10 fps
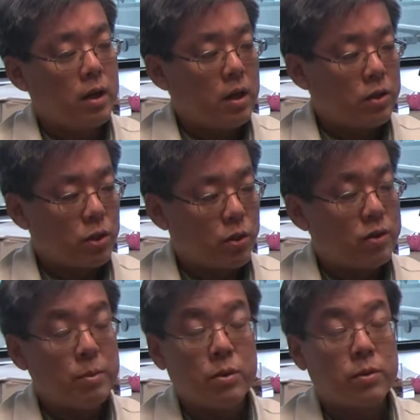So the
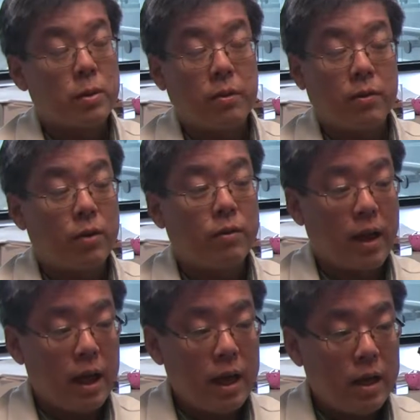symptoms can be very
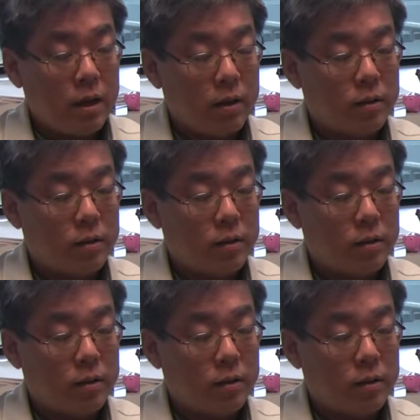vague,